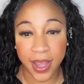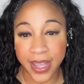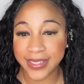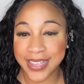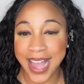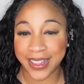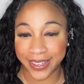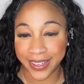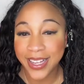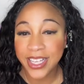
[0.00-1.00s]

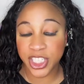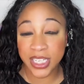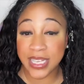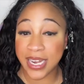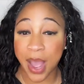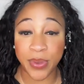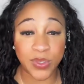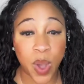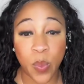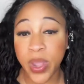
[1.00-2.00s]
Exactly. She said now it's
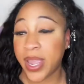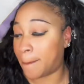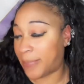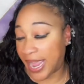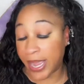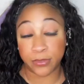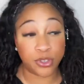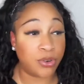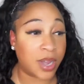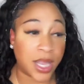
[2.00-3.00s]
1 week, bam,
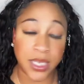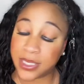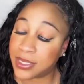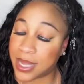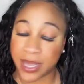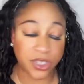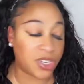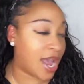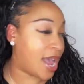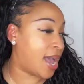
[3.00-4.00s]
true colors. It's like,
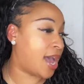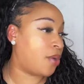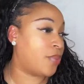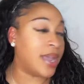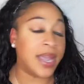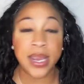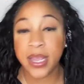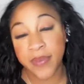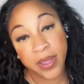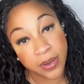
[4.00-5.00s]
child, we didn't
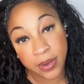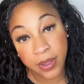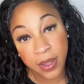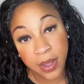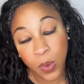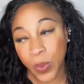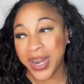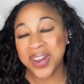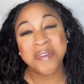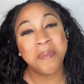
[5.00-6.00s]
even
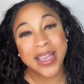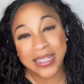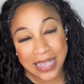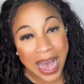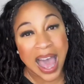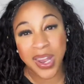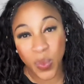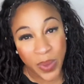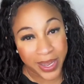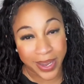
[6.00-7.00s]
make it to
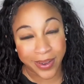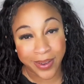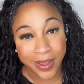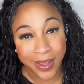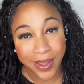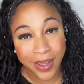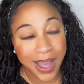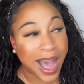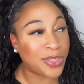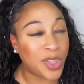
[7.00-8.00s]
Halloween.
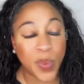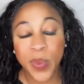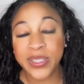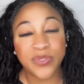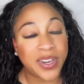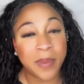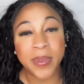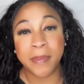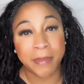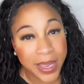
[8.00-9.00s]
I thought we was finna
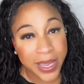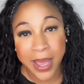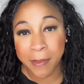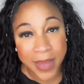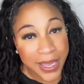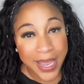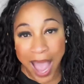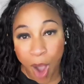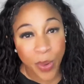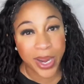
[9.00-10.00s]
be Minnie and Mickey
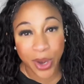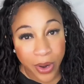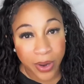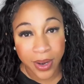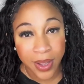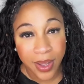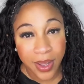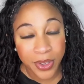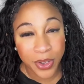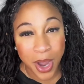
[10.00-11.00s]
out here.
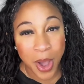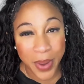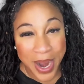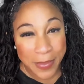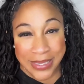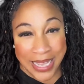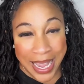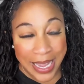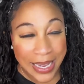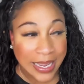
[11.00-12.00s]
You know what I'm
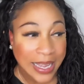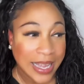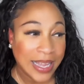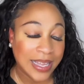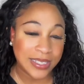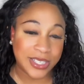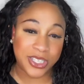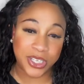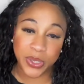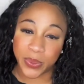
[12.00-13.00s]
saying?
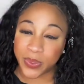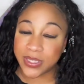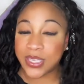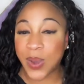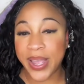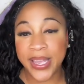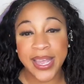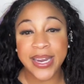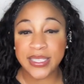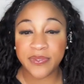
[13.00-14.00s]
Shoot. So
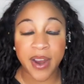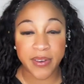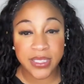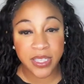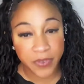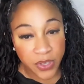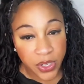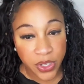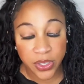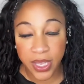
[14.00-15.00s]
it is very
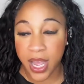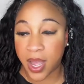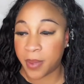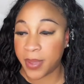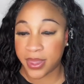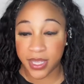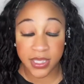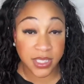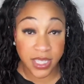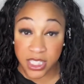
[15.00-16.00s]
difficult.
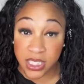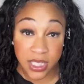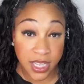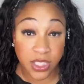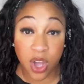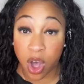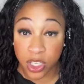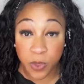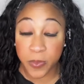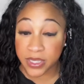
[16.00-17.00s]
This
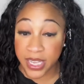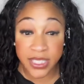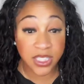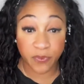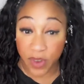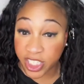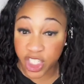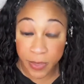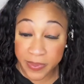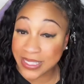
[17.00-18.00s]
also pertains to
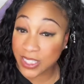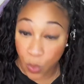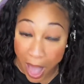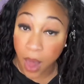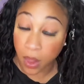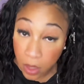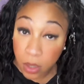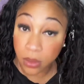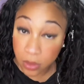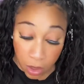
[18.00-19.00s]
friendships as well.
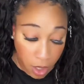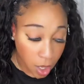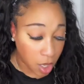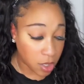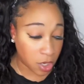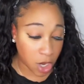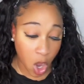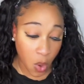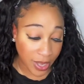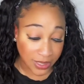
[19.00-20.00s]

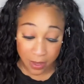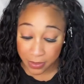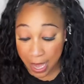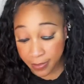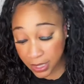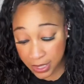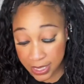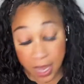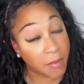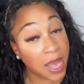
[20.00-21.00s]
And sometimes it could
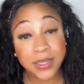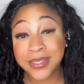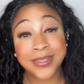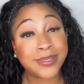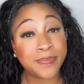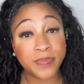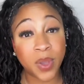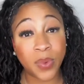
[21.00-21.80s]
take months.